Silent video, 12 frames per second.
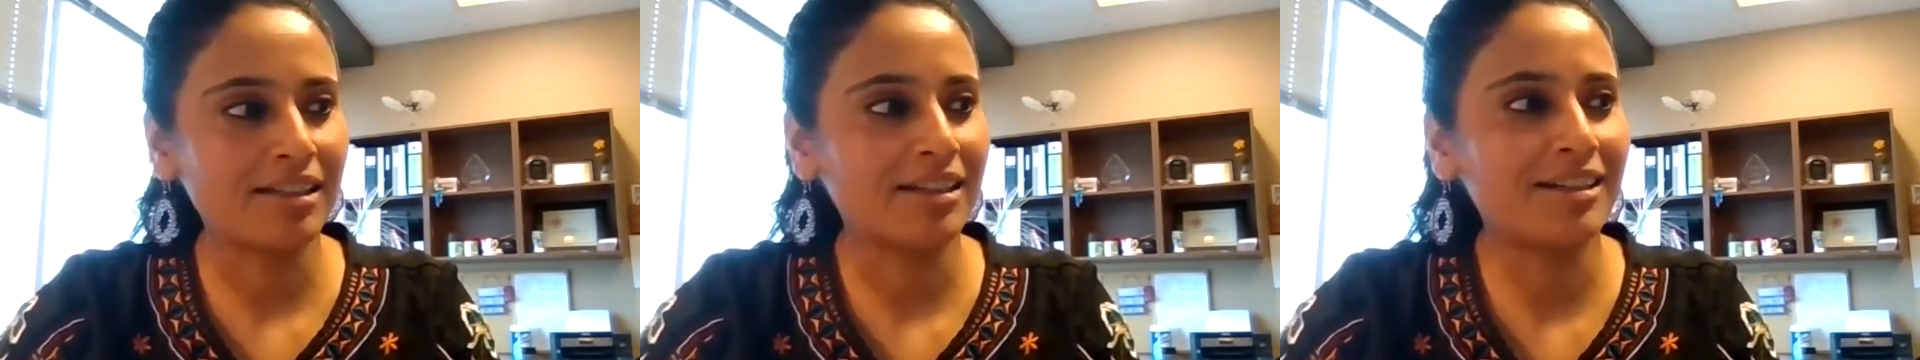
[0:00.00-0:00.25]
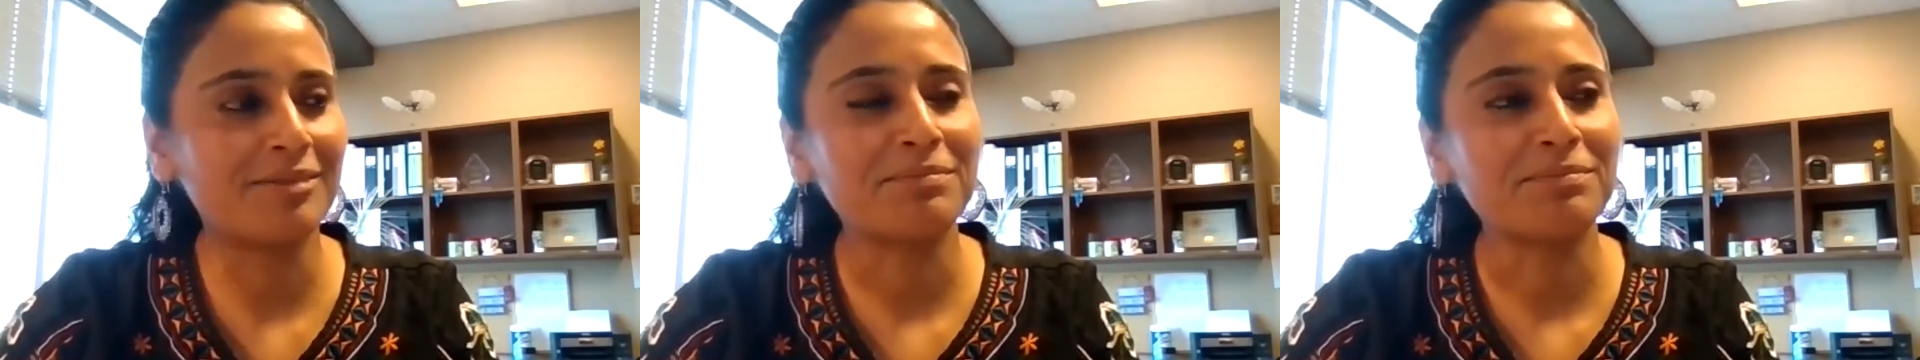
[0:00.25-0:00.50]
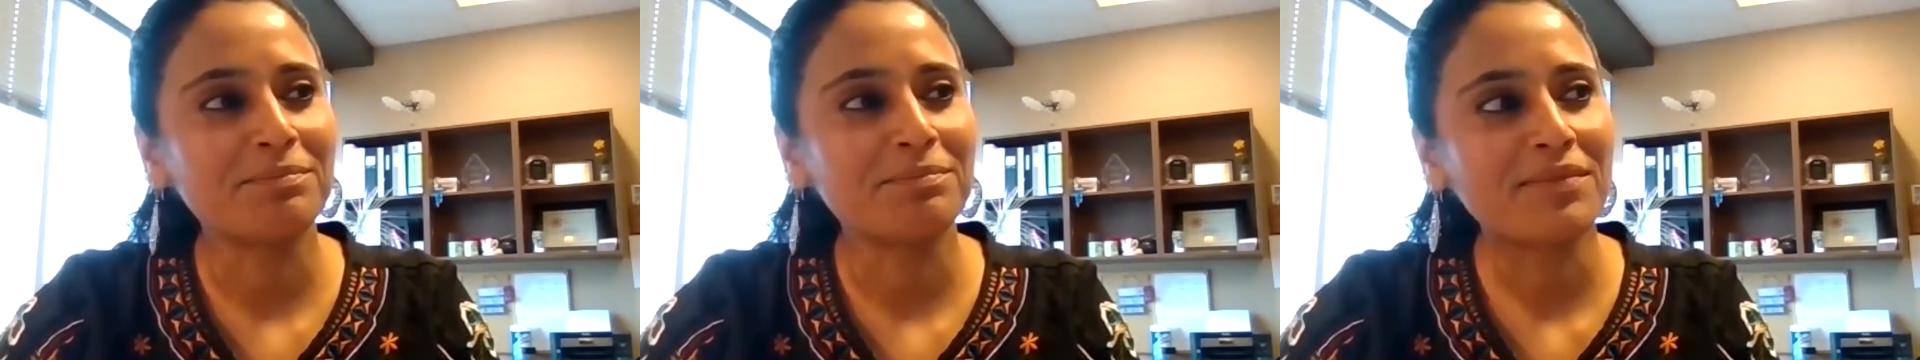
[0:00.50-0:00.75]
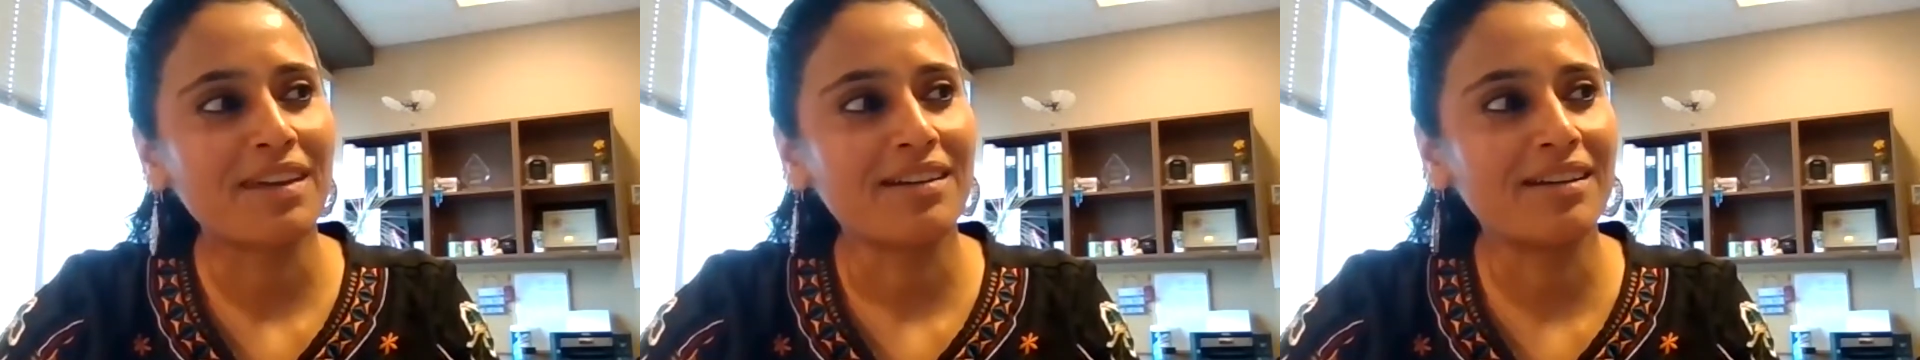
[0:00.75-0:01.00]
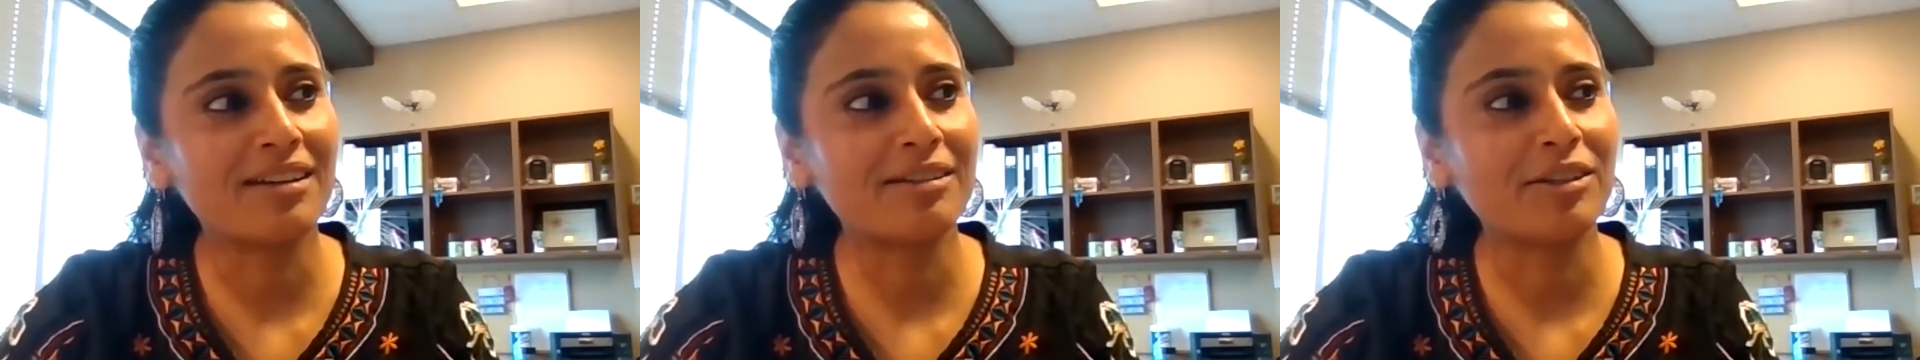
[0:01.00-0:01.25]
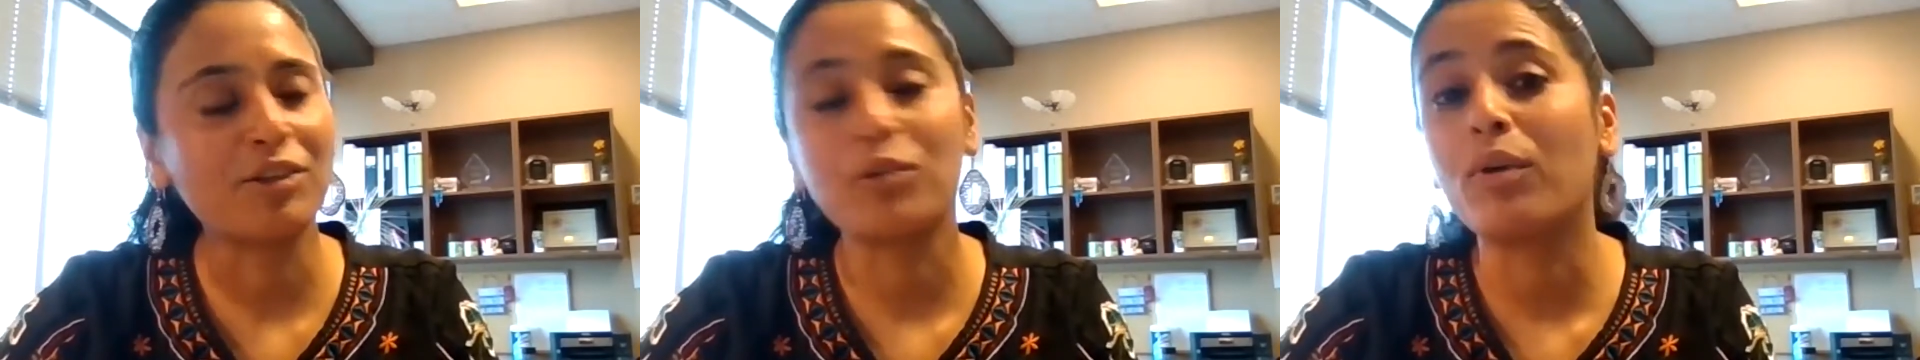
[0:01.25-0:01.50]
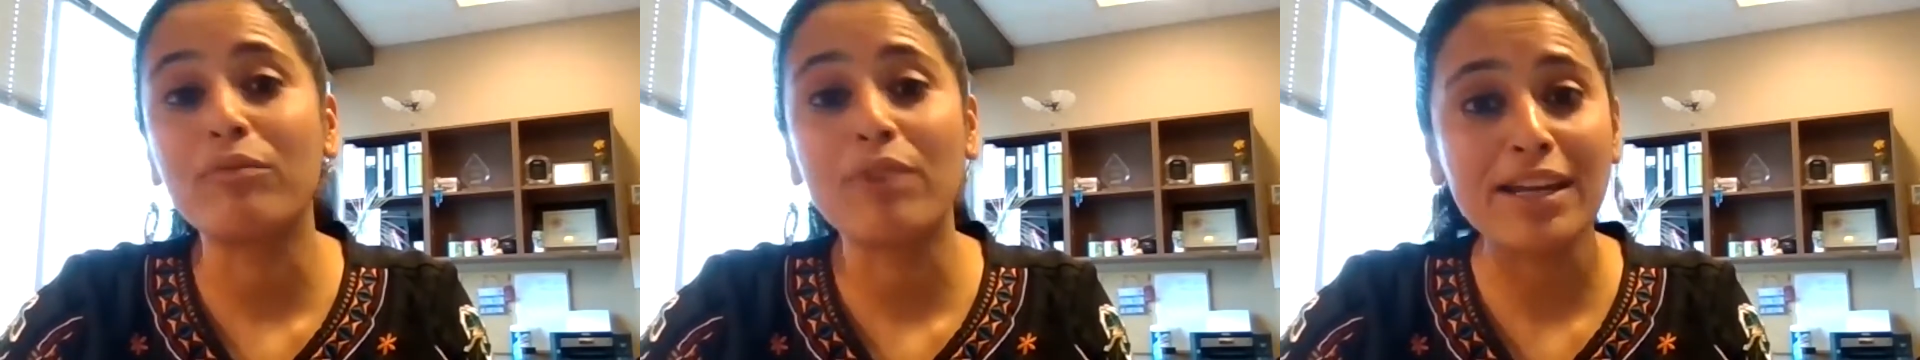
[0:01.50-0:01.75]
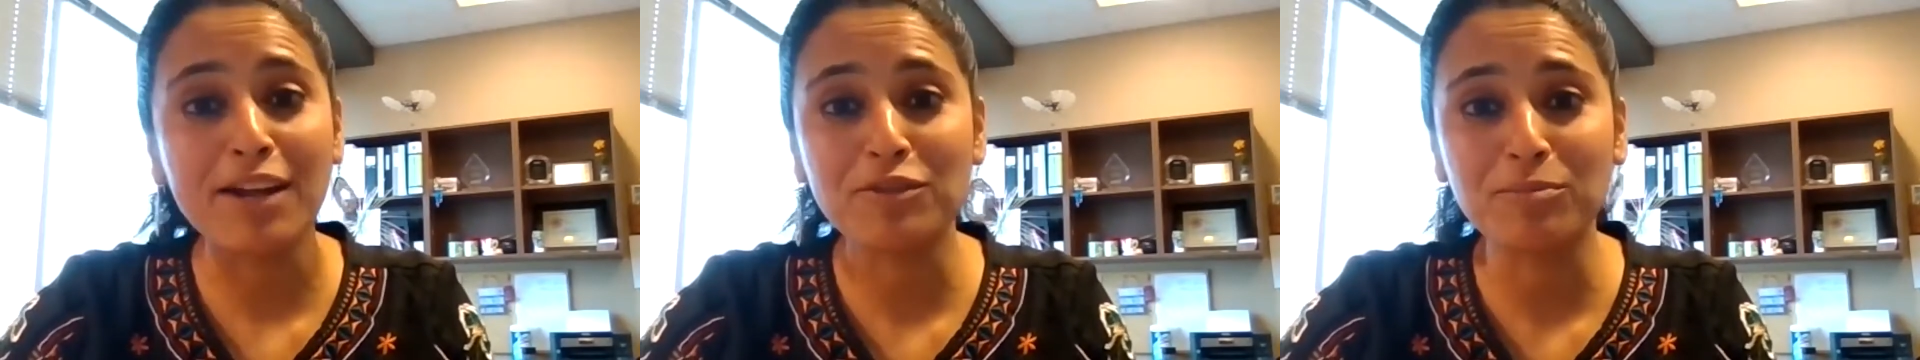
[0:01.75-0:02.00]

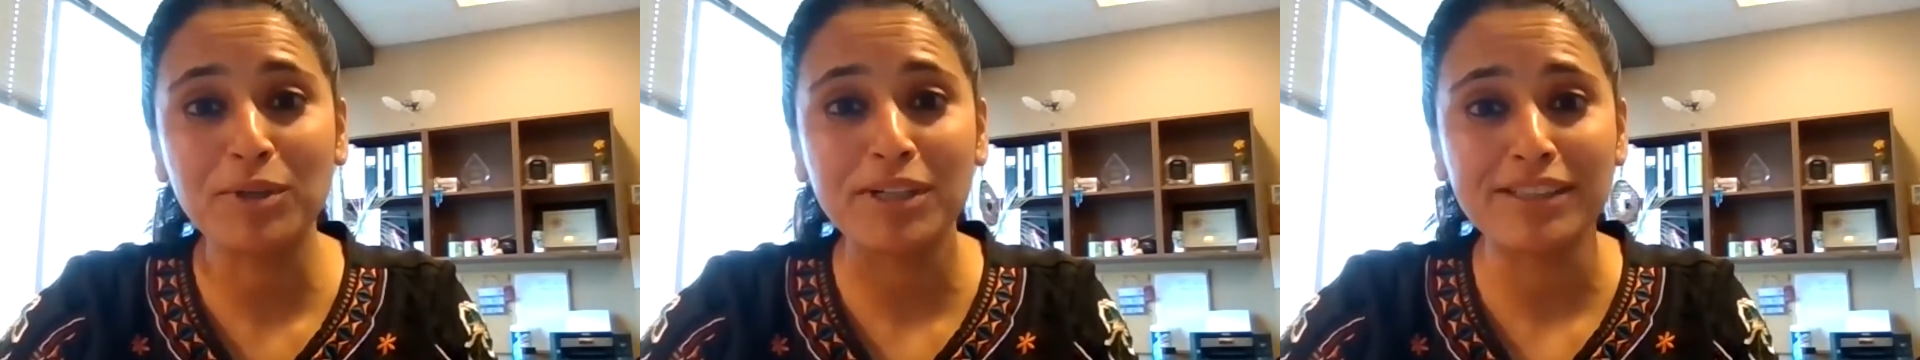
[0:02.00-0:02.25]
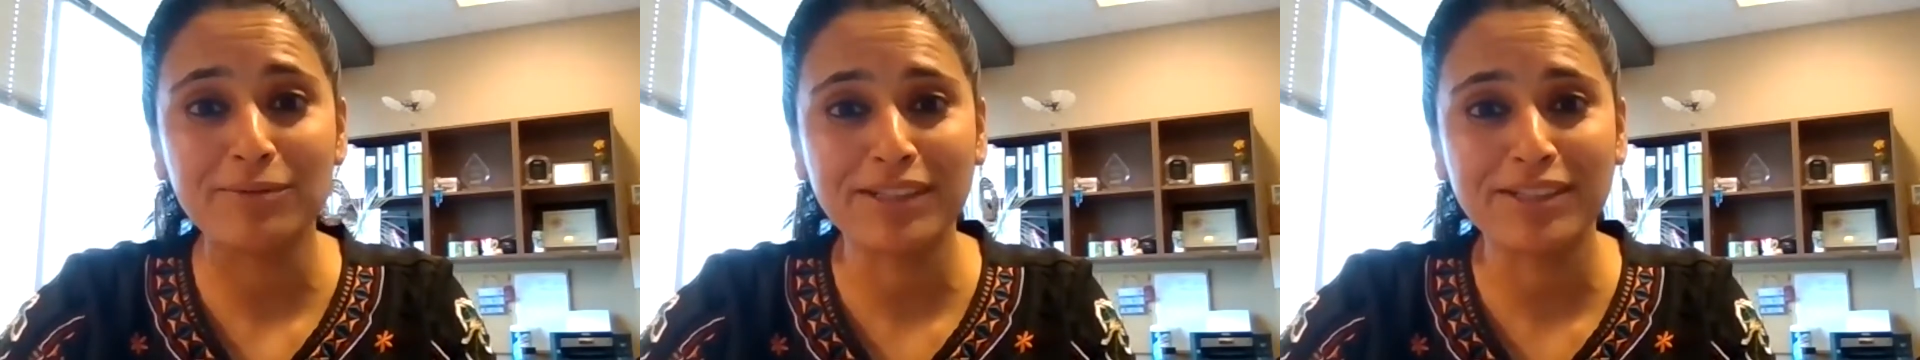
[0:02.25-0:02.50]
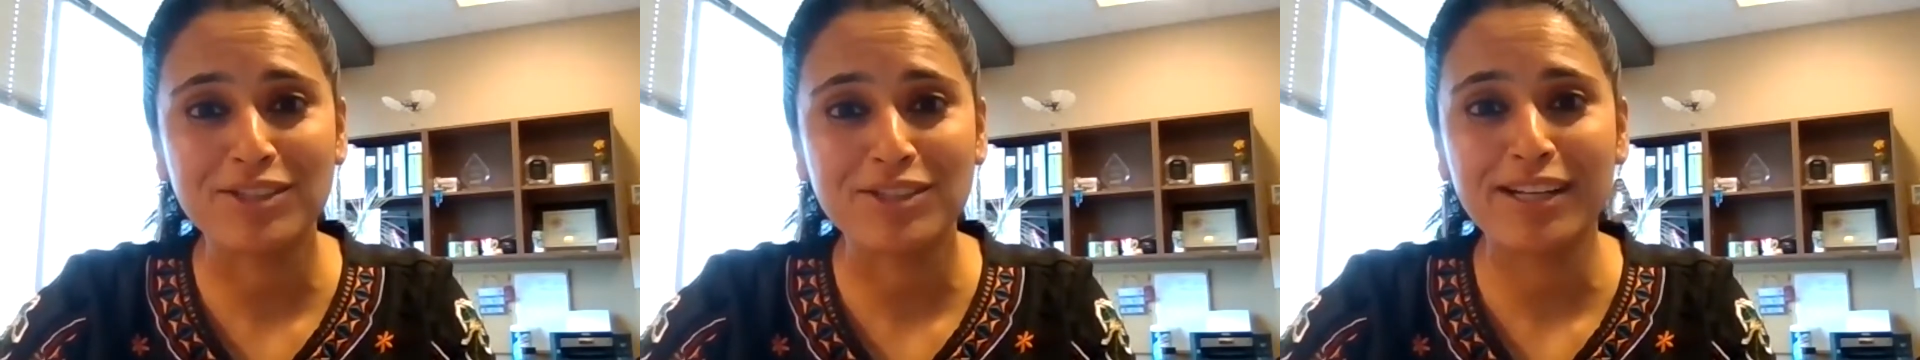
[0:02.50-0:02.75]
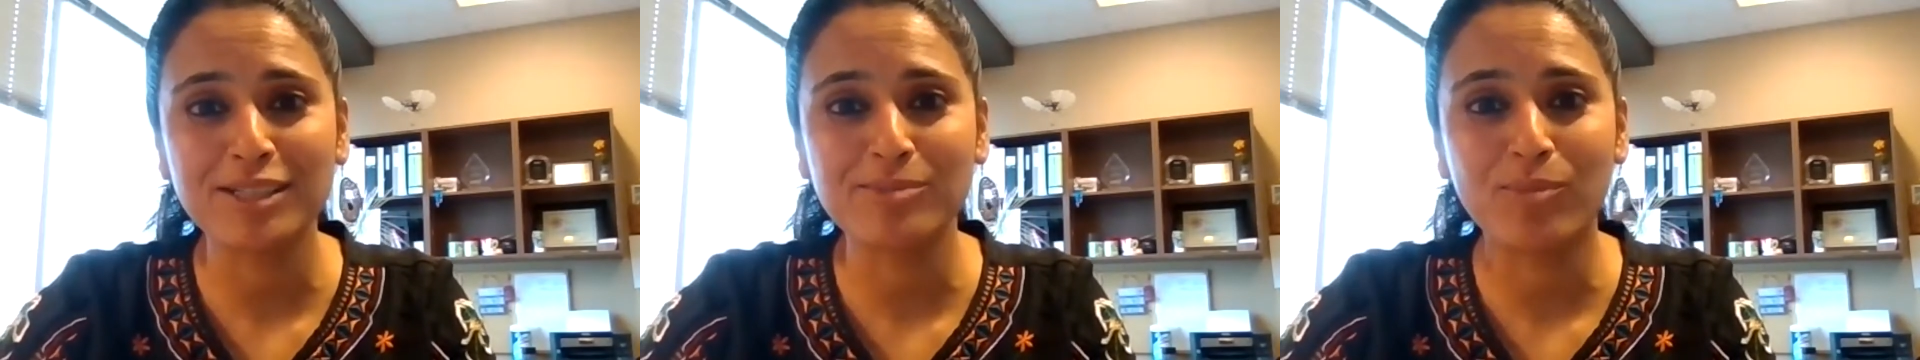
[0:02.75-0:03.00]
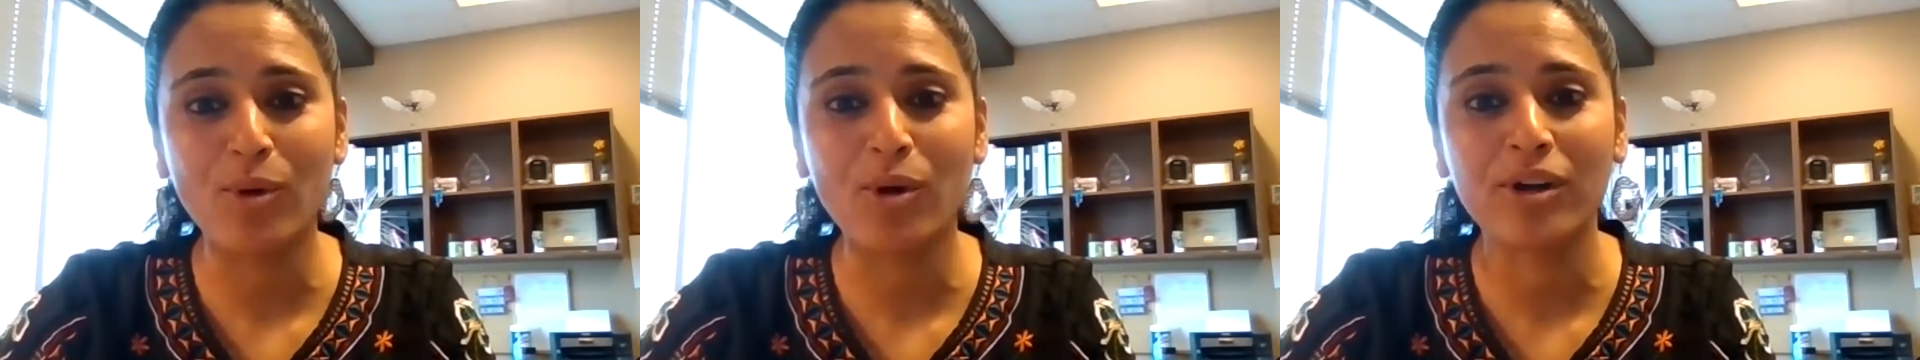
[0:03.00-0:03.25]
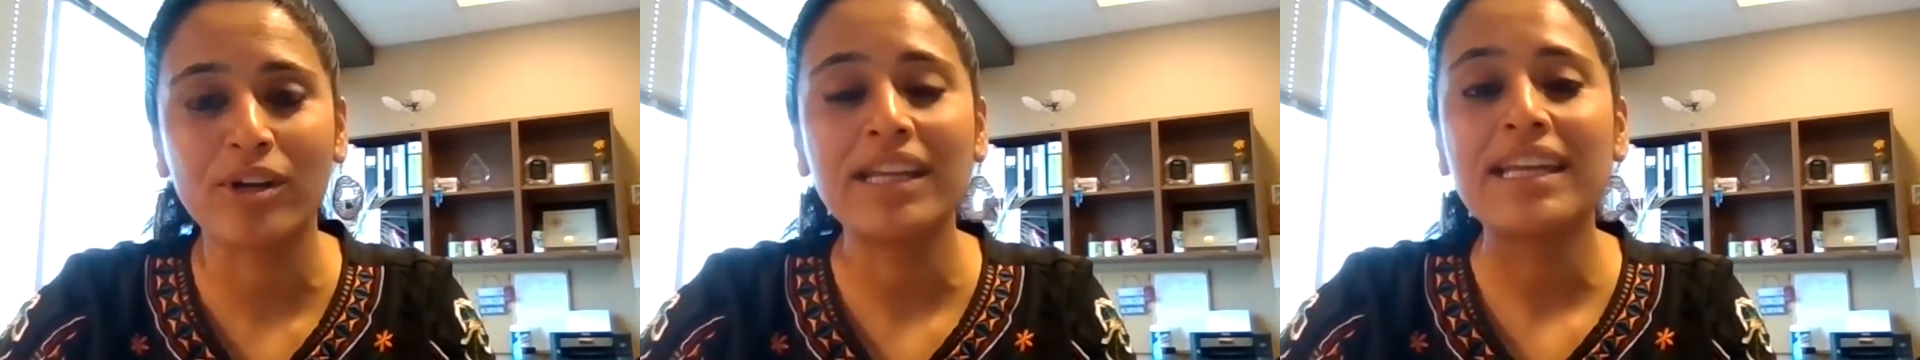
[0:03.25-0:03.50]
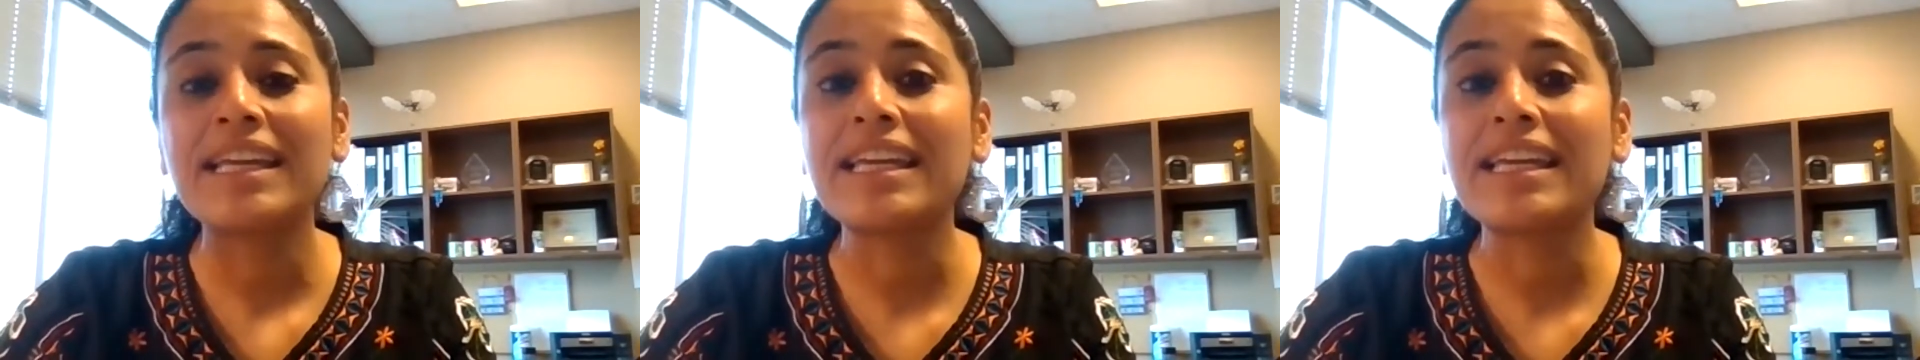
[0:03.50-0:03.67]
right after birth, when the child is born,